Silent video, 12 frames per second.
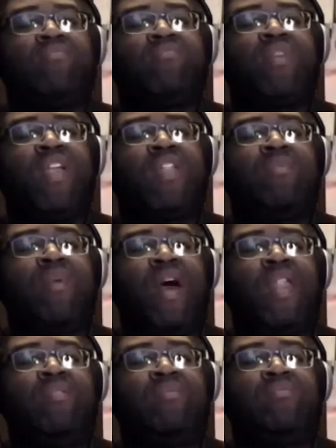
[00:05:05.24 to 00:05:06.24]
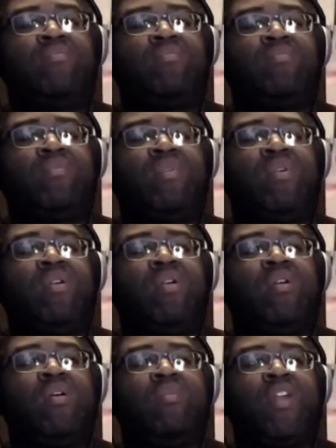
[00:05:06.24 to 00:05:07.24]
Thinking about it.
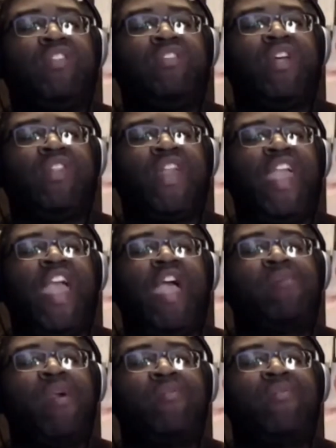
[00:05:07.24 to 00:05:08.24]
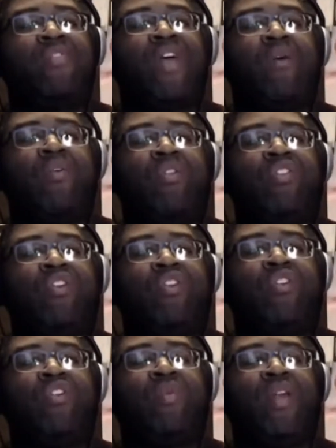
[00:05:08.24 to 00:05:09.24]
Thinking of setting the camera up for that one
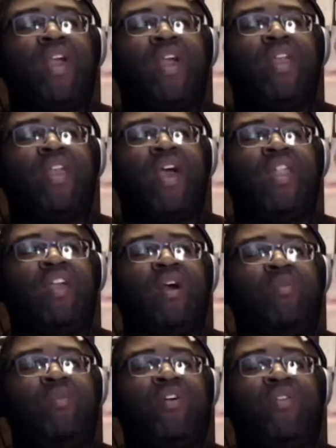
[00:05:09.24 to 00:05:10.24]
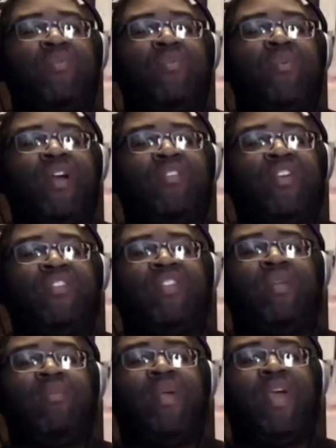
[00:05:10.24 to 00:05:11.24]
too, but I kind of got a couple of other projects
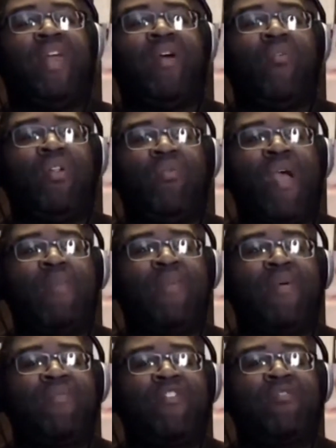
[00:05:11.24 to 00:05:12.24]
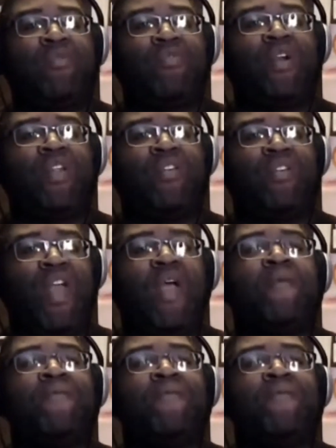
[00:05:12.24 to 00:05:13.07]
in the bin I want to wrap up first before I do that.